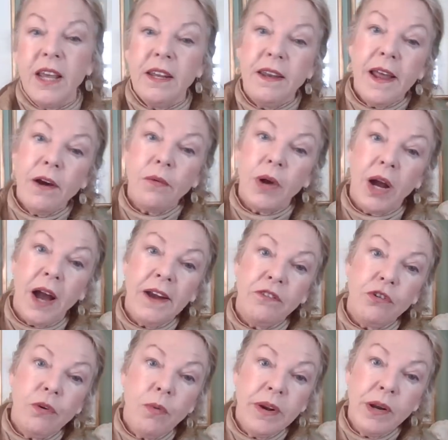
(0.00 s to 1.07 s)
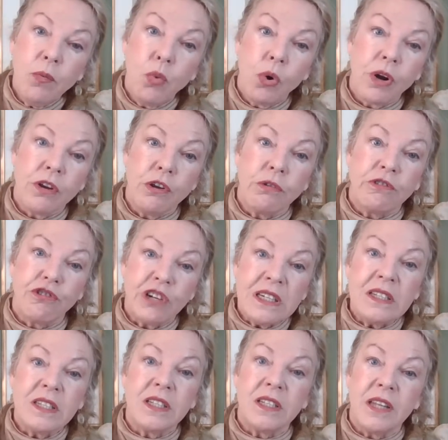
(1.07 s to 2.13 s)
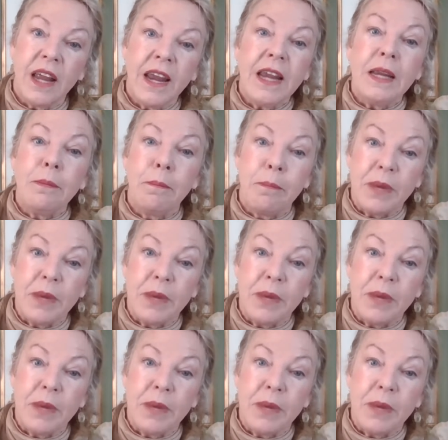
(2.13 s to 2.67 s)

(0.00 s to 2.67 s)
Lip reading: Now, I do want to warn you, just staying